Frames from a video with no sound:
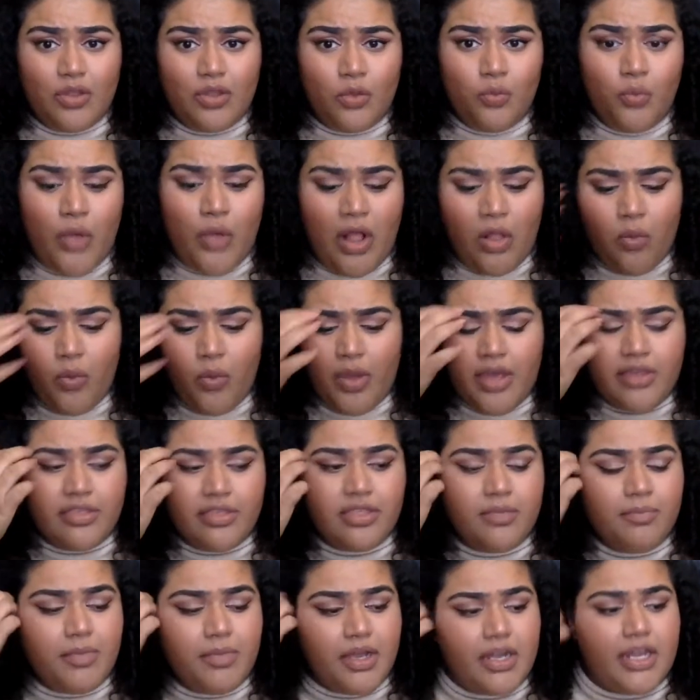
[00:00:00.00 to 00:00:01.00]
Well worth
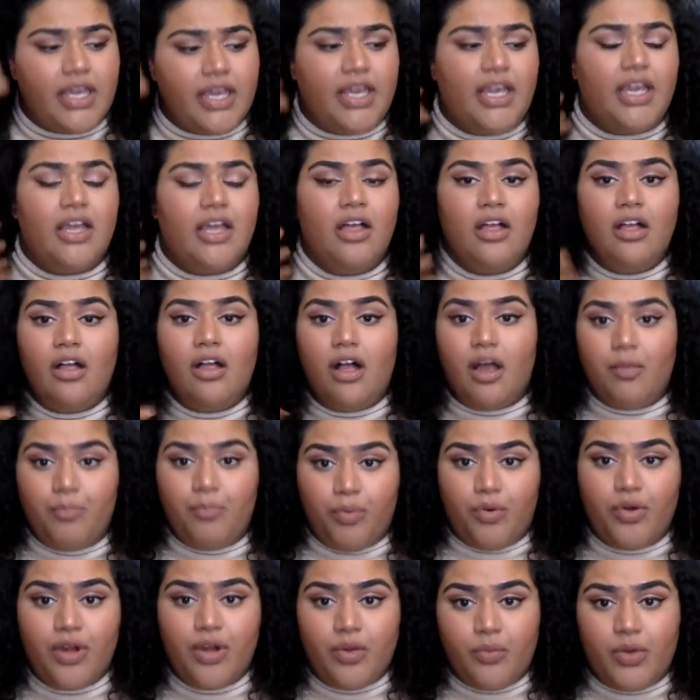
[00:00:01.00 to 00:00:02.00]
the money. I
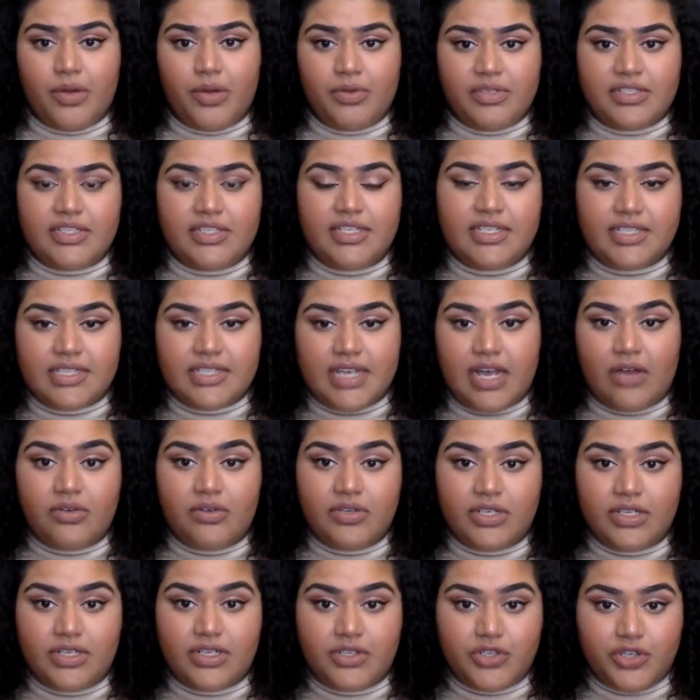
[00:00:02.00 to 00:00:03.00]
bought it when it was
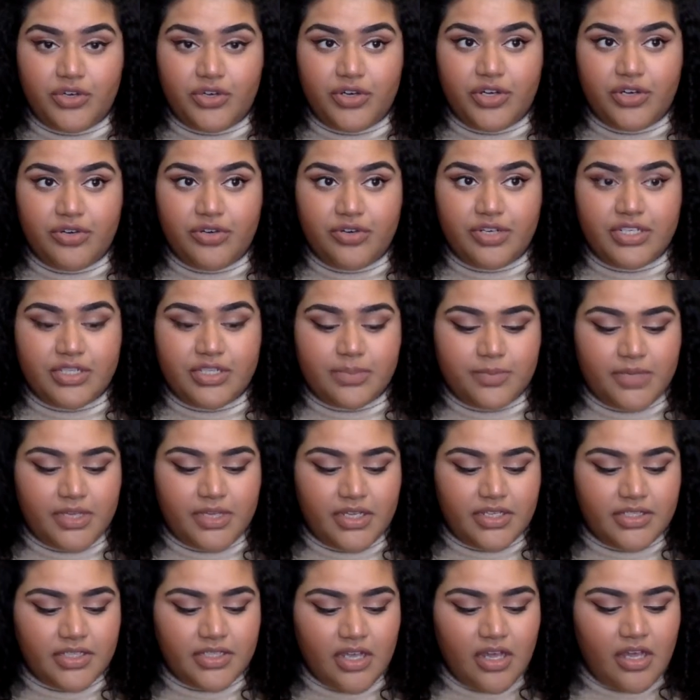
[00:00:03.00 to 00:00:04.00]
discounted during
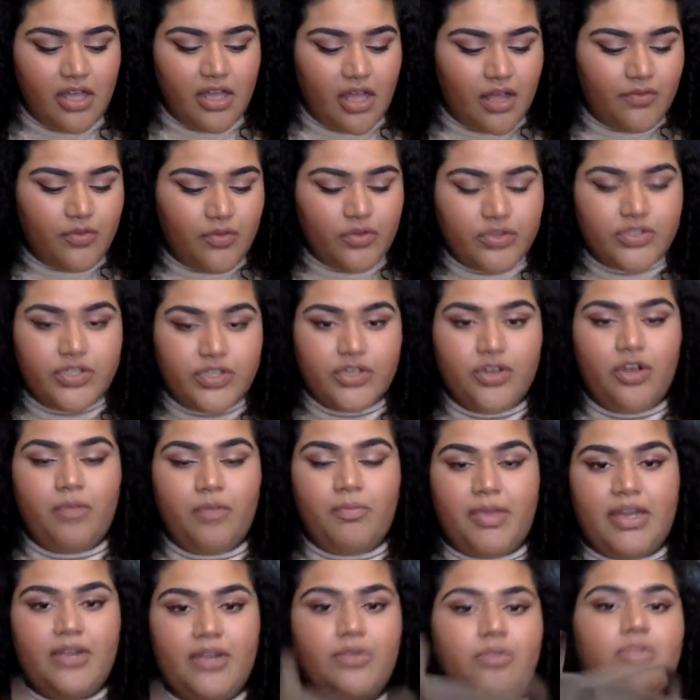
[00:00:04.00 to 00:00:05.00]
Christmas. I've also got
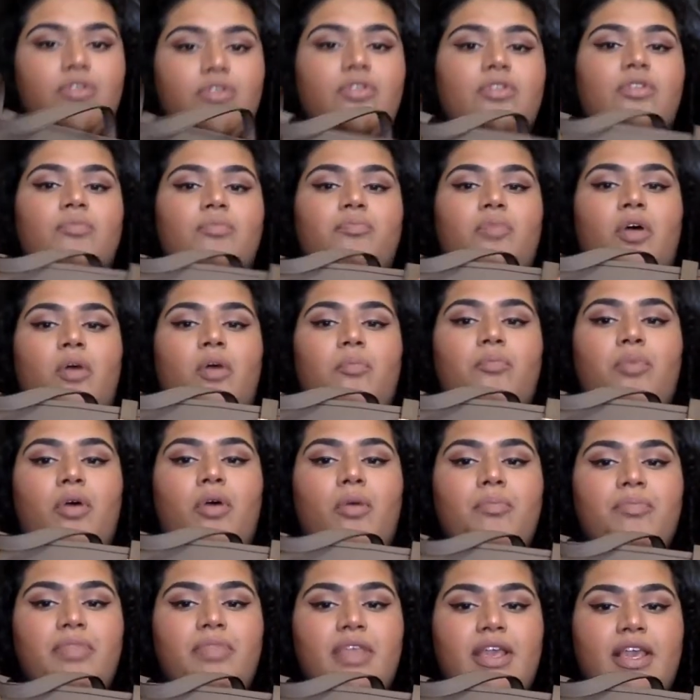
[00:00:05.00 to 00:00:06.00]
my little
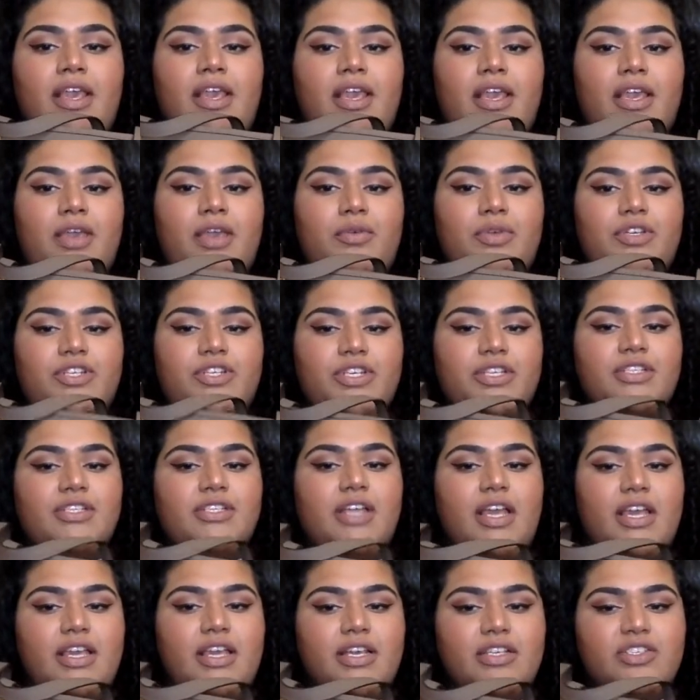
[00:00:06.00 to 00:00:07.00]
pom-pom thingy, which is
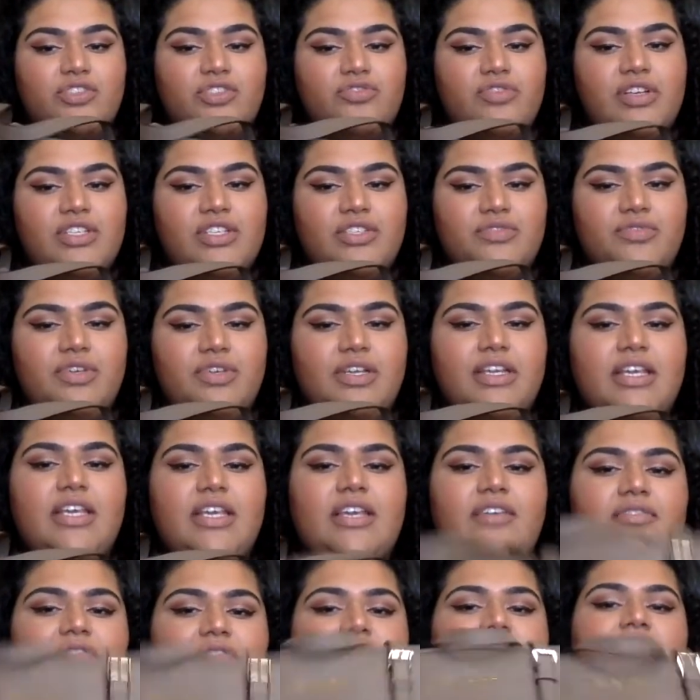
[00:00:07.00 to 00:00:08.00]
like stress
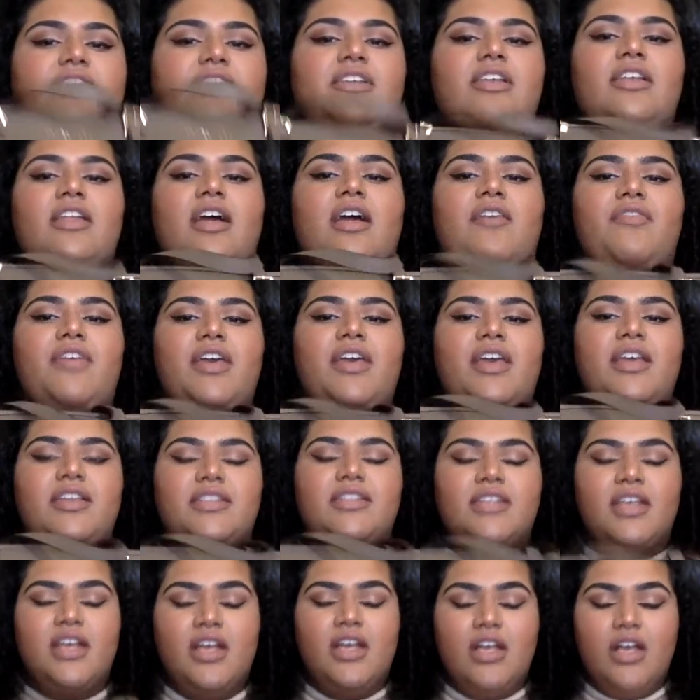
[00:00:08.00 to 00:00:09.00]
relief. Just love it.
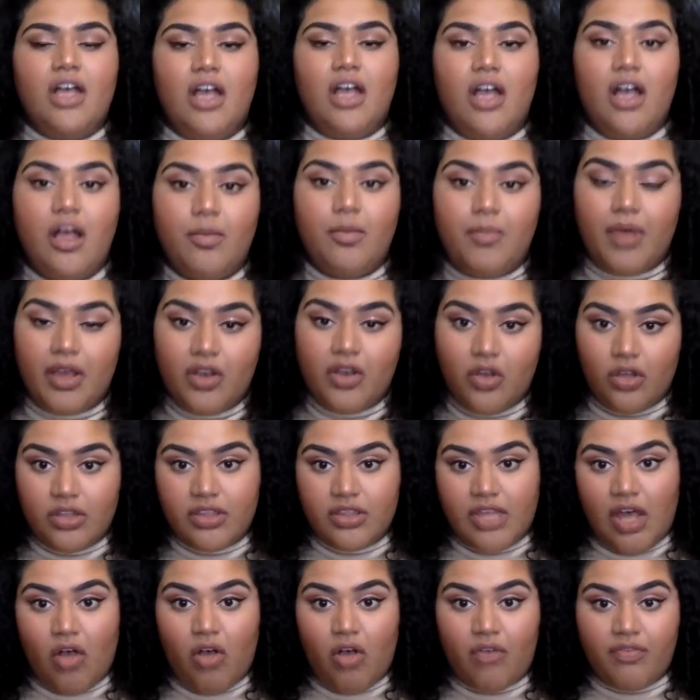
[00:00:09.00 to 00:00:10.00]
Um, I got
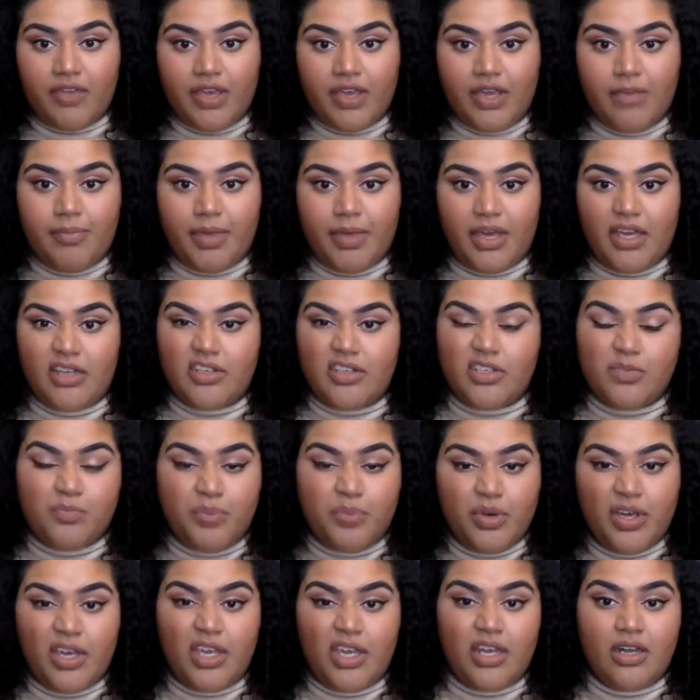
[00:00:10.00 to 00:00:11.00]
that off eBay. Just
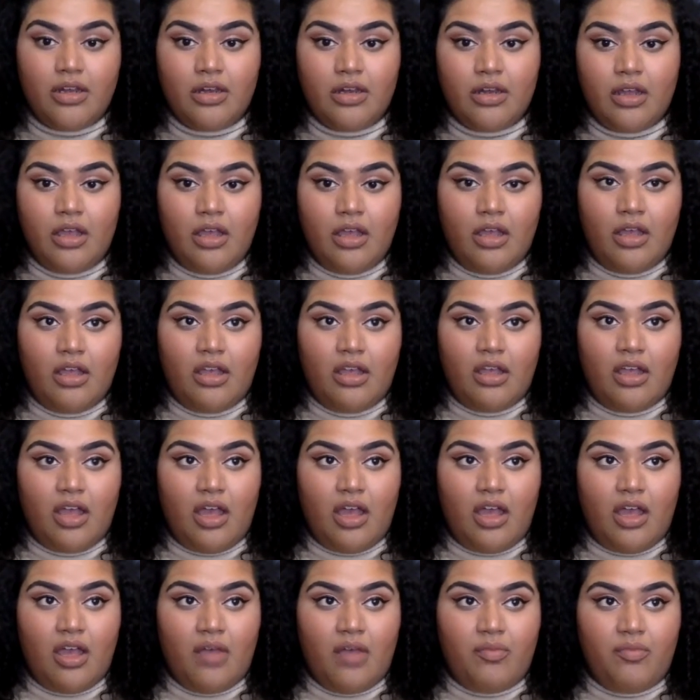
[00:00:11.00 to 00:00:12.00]
put in
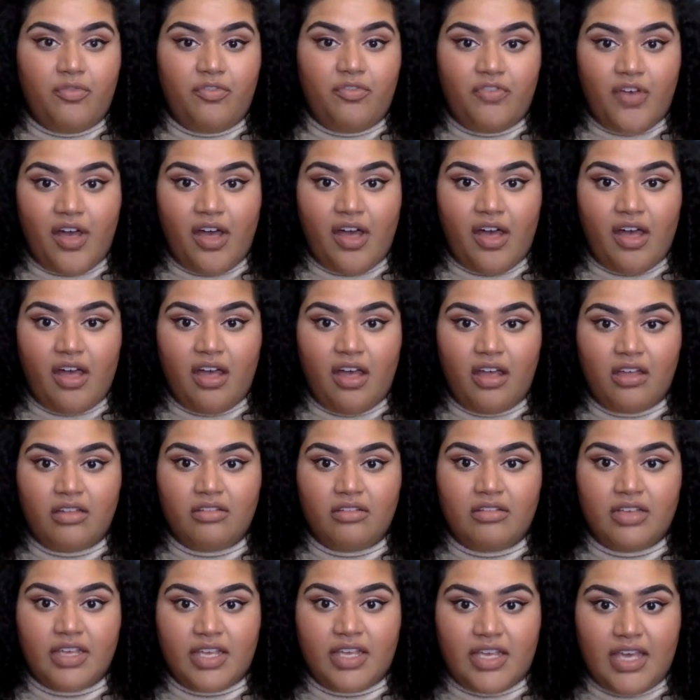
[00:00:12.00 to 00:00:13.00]
um, fur,
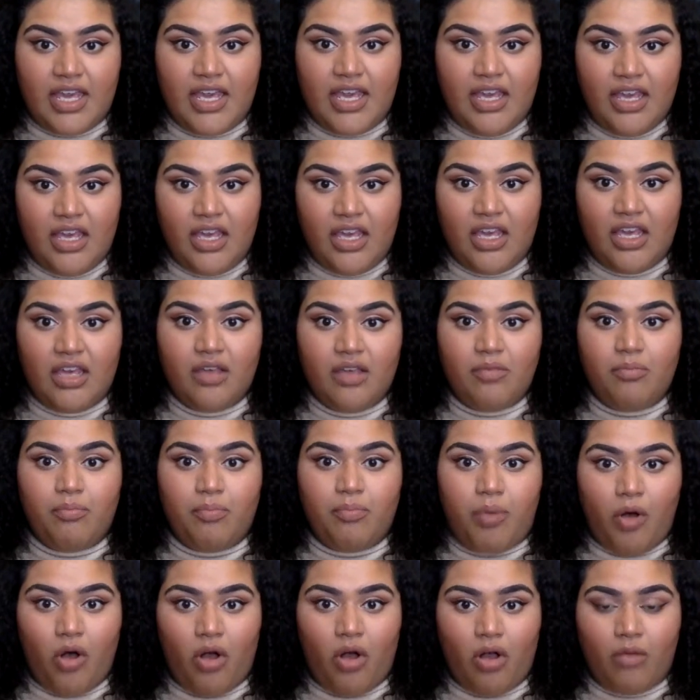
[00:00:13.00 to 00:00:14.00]
key,
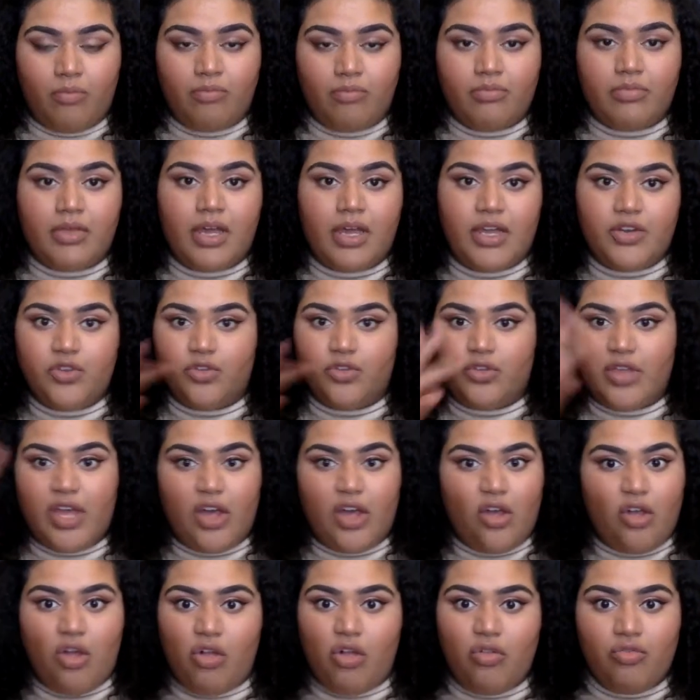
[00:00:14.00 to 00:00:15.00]
pom, and you'll get
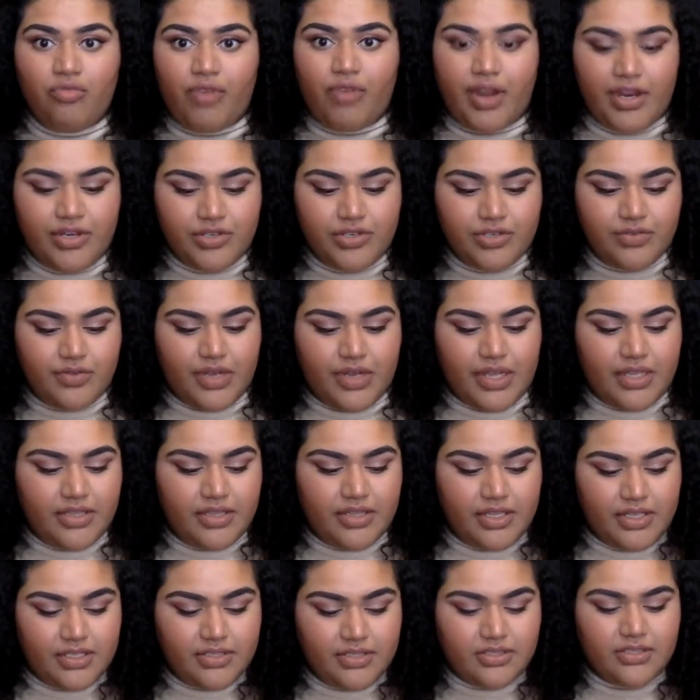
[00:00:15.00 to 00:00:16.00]
a whole range of like
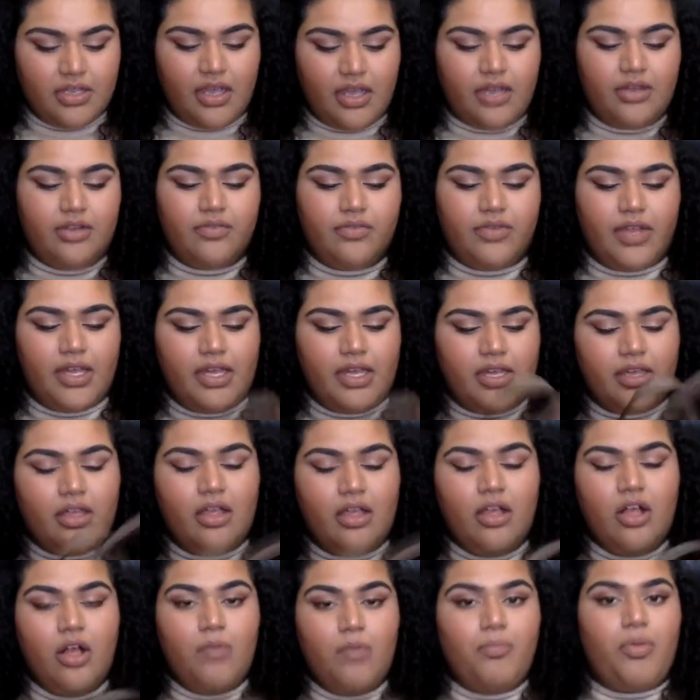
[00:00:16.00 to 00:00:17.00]
these kind of like
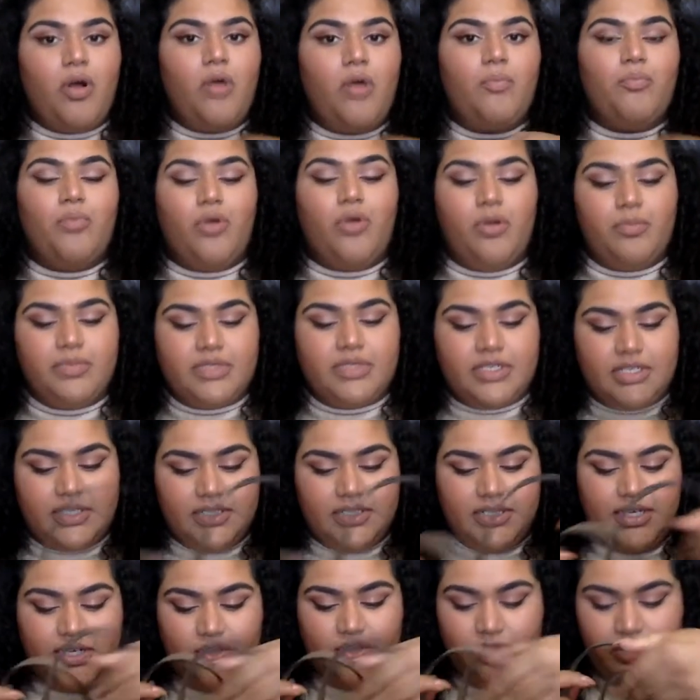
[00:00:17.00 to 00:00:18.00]
pom-poms to
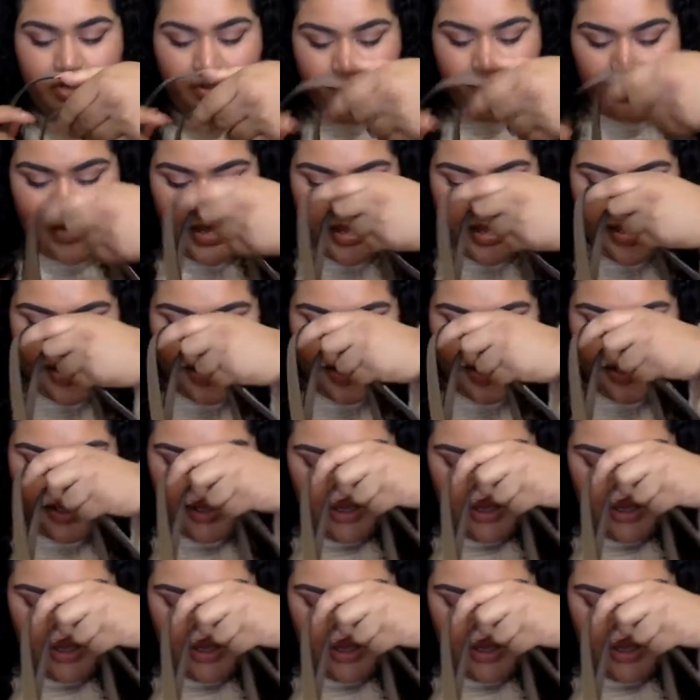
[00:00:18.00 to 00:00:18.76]
stick on your bag.